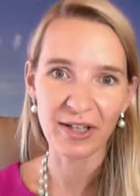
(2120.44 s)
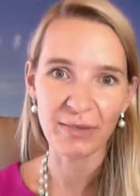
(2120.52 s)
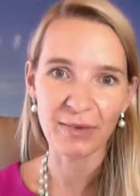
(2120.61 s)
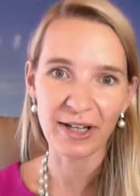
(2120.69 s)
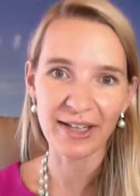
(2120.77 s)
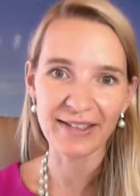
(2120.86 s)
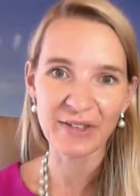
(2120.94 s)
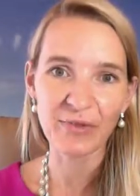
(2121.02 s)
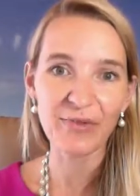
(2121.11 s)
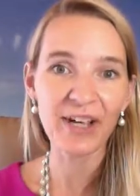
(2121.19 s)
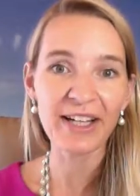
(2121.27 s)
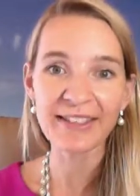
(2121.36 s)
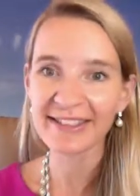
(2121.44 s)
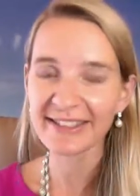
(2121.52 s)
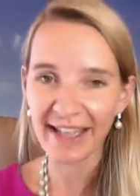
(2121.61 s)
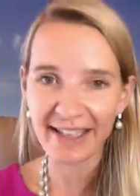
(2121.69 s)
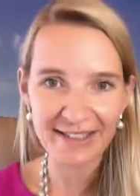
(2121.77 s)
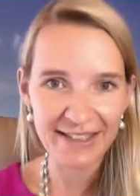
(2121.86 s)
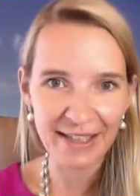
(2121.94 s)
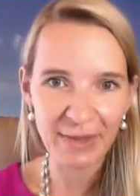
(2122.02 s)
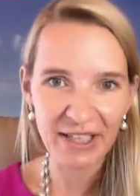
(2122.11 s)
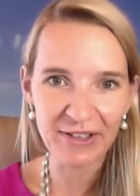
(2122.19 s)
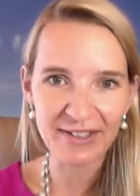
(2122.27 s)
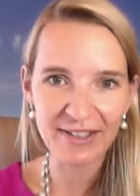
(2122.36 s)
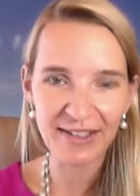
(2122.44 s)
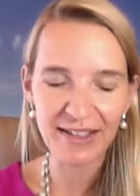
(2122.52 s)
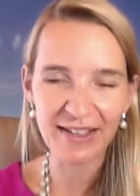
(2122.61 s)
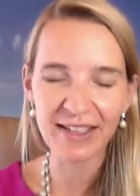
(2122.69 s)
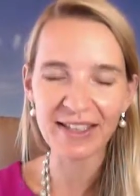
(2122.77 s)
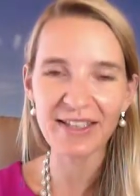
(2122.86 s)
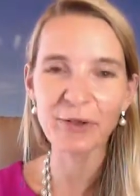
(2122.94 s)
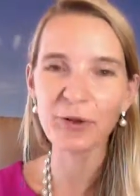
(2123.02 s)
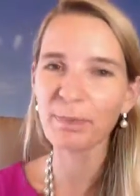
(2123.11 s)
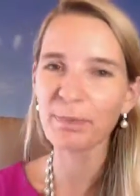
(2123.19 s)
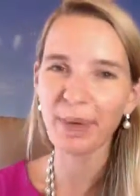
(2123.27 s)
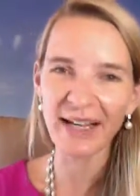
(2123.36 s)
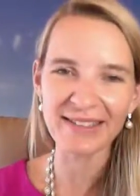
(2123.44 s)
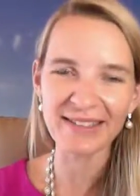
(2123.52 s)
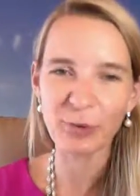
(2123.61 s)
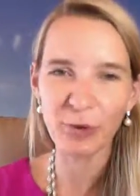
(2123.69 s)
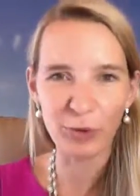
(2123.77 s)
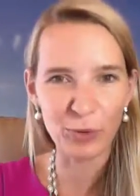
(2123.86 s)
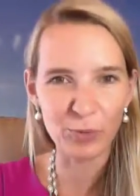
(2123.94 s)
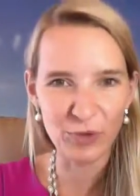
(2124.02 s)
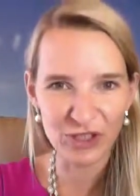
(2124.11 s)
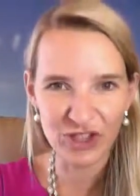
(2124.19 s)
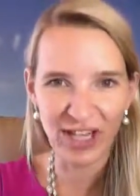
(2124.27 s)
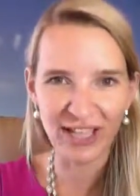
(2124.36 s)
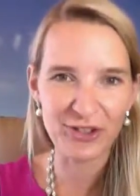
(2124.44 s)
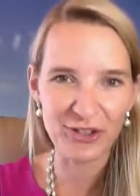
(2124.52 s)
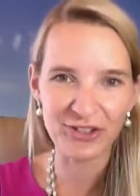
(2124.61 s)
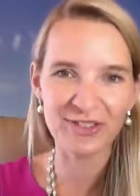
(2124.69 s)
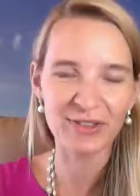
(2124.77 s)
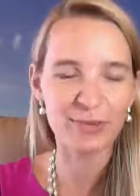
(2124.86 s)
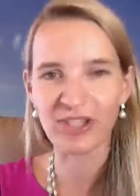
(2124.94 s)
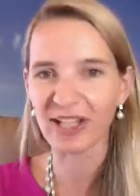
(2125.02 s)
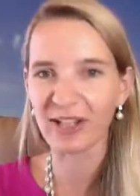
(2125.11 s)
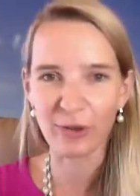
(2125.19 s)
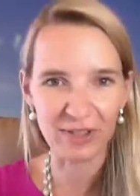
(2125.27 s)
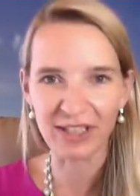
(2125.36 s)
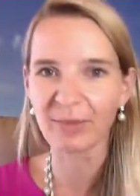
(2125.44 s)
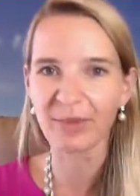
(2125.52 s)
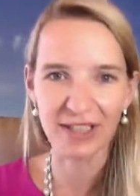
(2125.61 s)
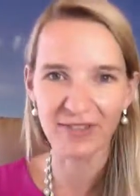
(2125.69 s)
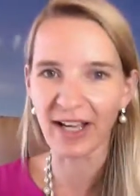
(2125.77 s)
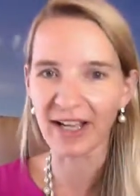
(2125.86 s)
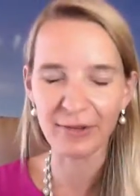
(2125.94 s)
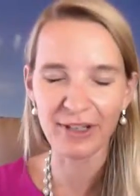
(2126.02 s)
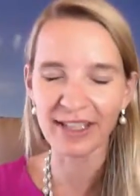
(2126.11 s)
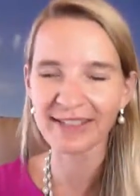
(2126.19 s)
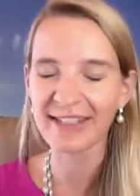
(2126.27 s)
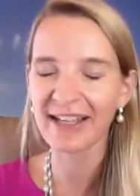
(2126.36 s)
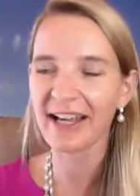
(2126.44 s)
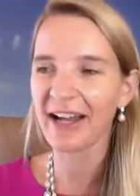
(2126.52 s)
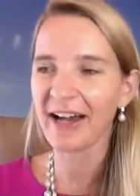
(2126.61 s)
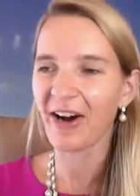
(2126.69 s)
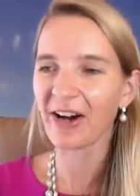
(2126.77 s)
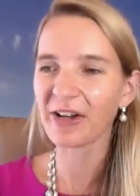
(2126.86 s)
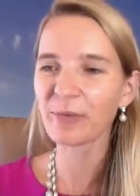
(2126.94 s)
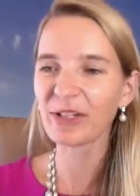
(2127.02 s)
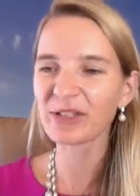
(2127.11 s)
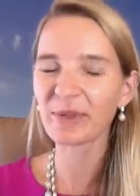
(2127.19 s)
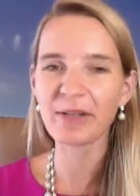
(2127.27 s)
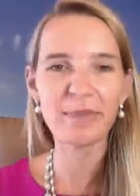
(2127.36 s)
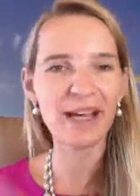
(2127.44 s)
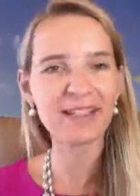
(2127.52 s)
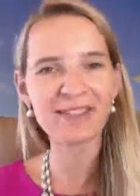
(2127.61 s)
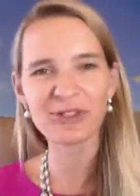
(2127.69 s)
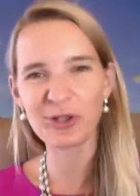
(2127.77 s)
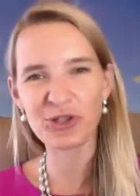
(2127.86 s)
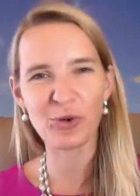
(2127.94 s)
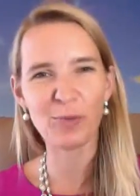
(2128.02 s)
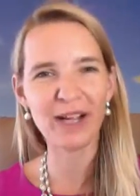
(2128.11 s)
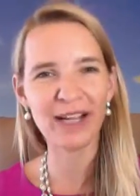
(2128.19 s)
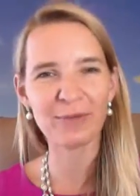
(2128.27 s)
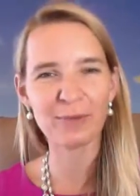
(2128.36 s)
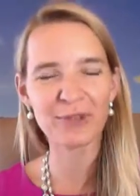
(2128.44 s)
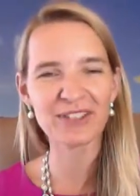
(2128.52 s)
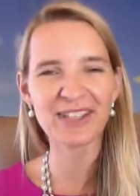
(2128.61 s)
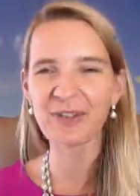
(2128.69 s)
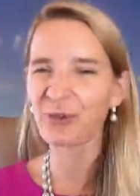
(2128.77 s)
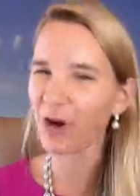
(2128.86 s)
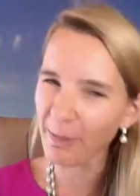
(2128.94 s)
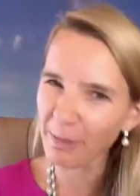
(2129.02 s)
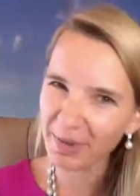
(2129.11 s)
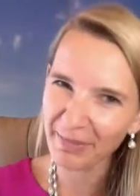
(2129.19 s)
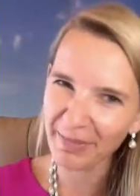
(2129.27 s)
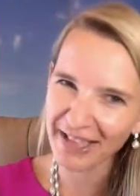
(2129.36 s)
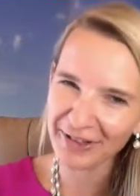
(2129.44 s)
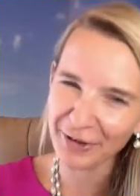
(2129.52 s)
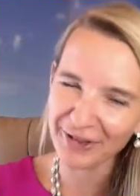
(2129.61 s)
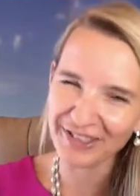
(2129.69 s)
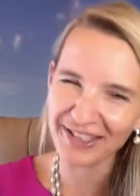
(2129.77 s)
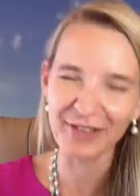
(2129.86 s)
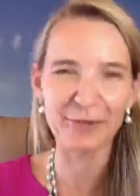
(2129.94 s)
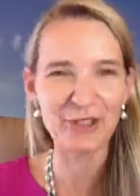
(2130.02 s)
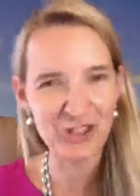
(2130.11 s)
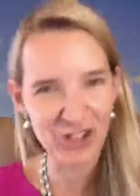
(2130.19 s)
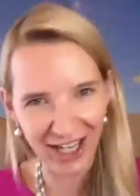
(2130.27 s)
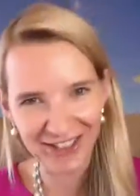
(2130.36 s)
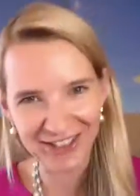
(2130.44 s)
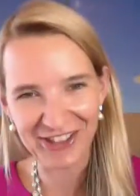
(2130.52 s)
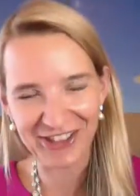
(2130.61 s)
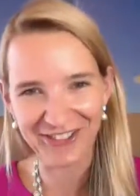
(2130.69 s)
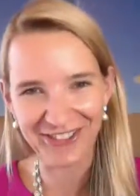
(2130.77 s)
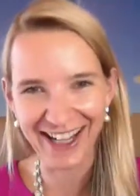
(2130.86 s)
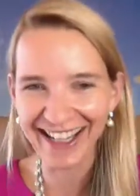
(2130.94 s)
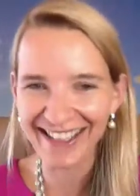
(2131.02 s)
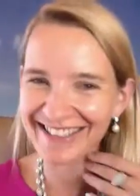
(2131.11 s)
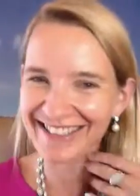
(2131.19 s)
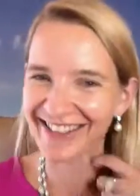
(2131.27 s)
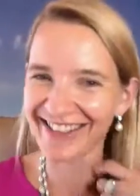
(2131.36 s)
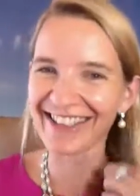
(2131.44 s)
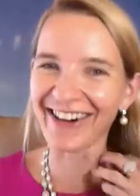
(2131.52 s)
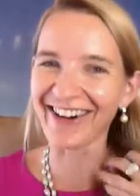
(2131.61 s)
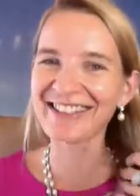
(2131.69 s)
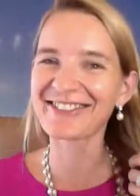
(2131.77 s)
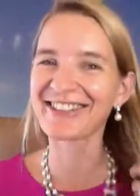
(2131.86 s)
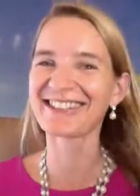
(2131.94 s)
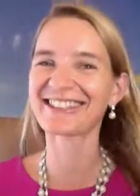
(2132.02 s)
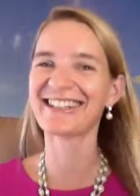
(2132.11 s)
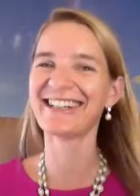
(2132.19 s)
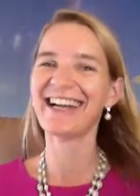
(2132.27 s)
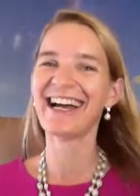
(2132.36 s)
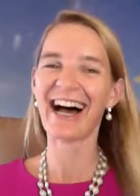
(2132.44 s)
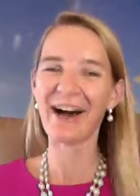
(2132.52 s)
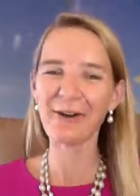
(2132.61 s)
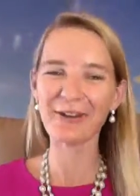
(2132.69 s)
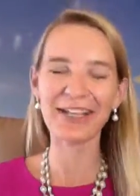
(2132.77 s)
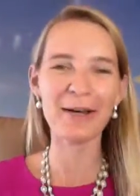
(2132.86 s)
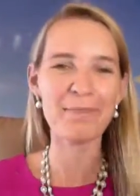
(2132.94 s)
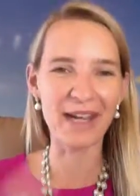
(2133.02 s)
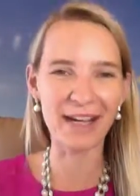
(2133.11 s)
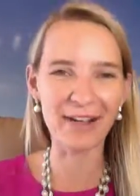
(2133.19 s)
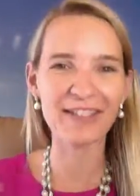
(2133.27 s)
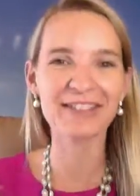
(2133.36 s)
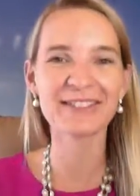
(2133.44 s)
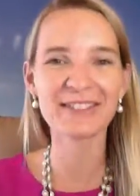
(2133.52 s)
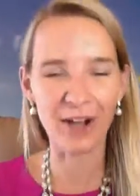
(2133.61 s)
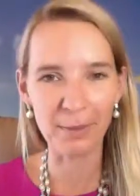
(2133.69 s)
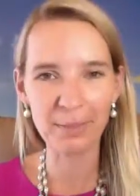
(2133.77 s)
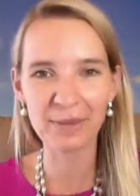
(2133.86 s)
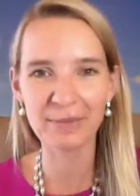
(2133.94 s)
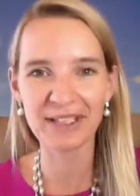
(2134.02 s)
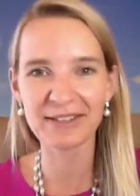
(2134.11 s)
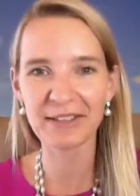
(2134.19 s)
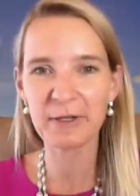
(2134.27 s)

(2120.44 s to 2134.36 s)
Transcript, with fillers: right? So very sexy, because, the, you know, the best quote-unquote rejections, which I don't really believe anyways, are the ones where the man is not sure, wait, was that a compliment or was that a rejection, right? So you always want to see, how can I marry this compliment